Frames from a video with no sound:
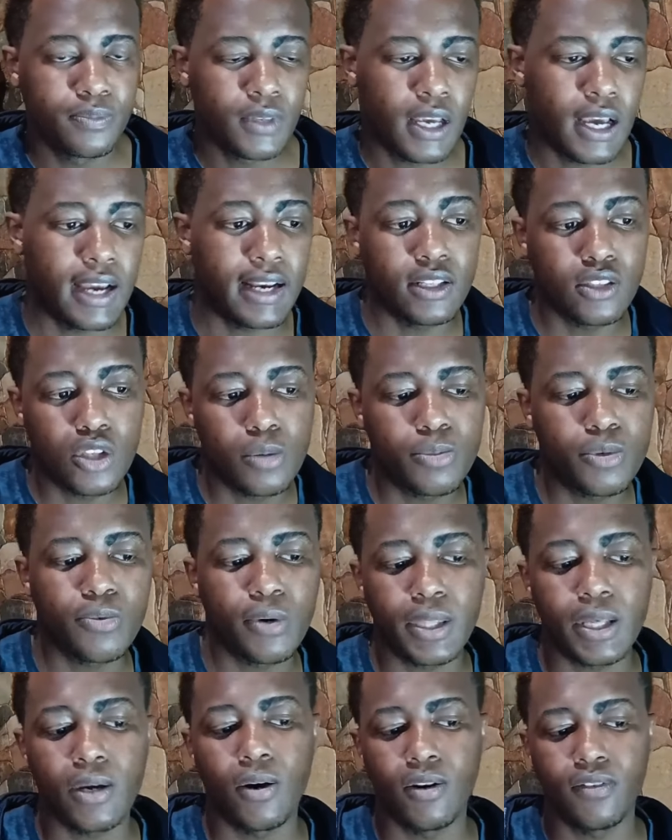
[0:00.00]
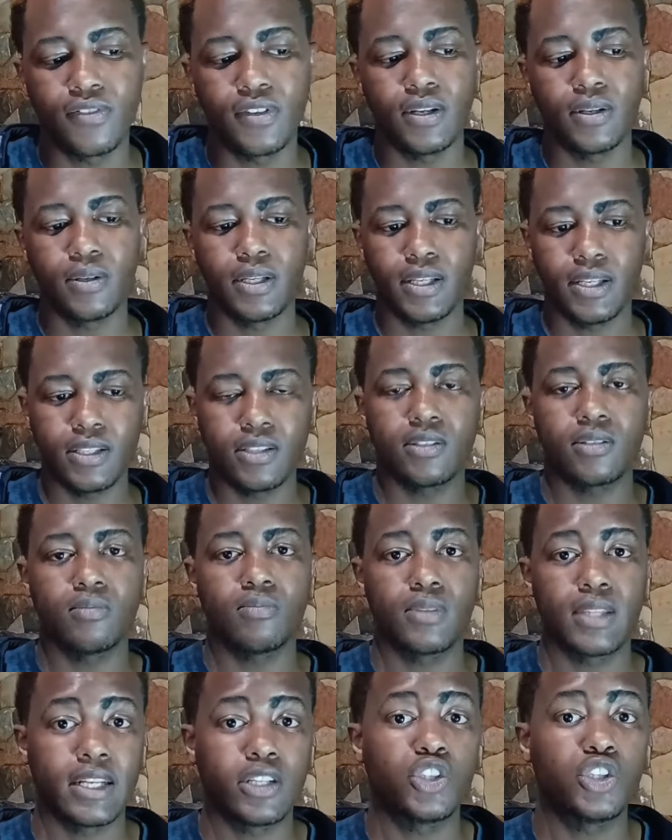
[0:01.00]
And in terms of what they offer is
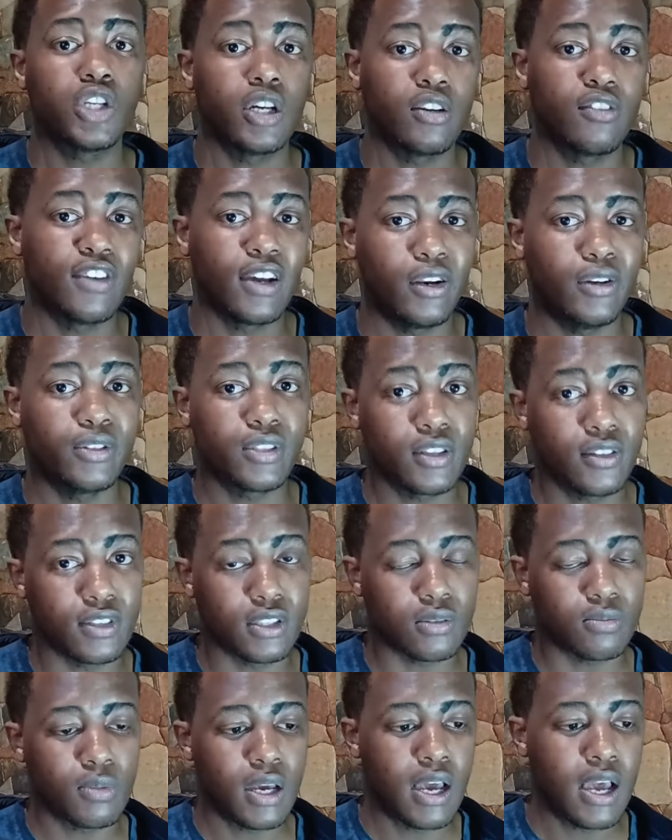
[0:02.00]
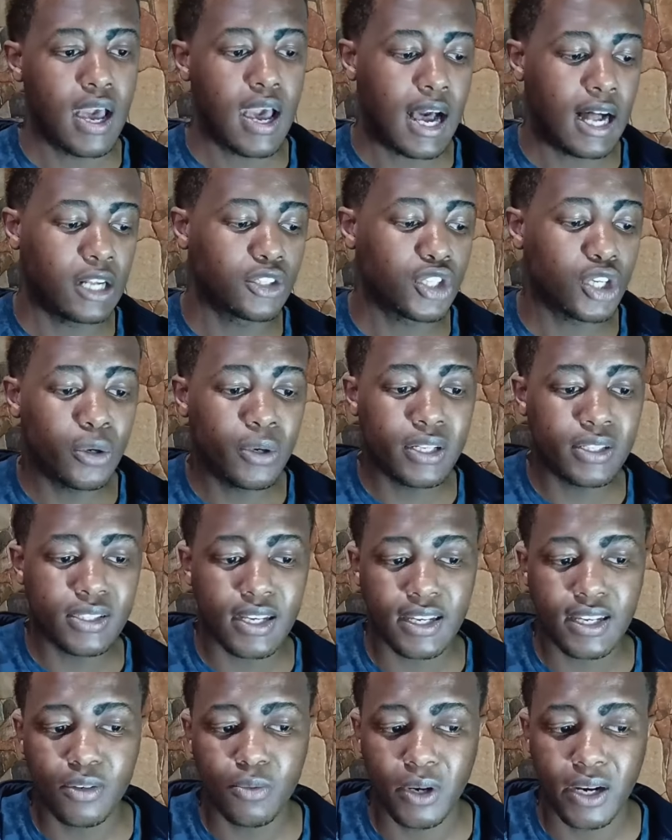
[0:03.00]
that shared value service. I'll show in a
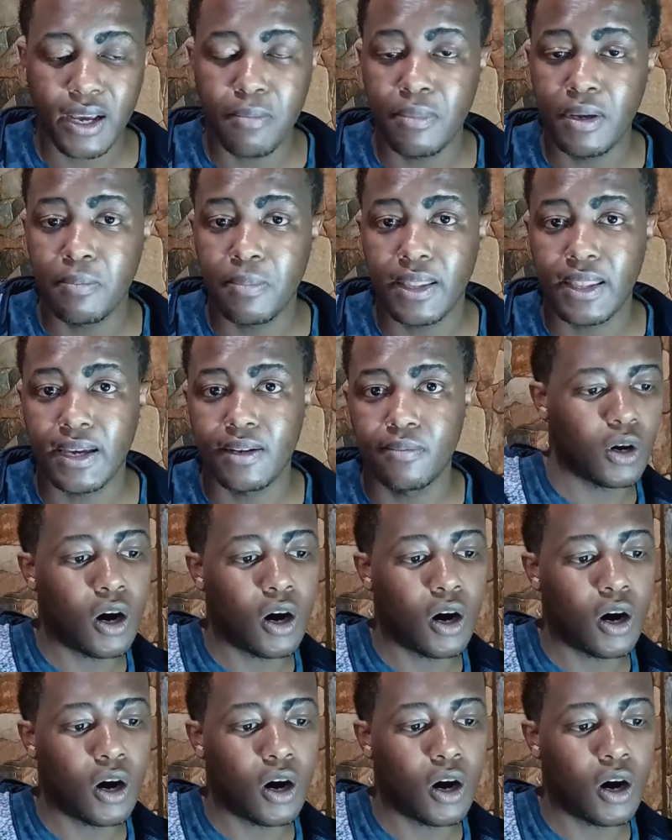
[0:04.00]
second what I mean by that.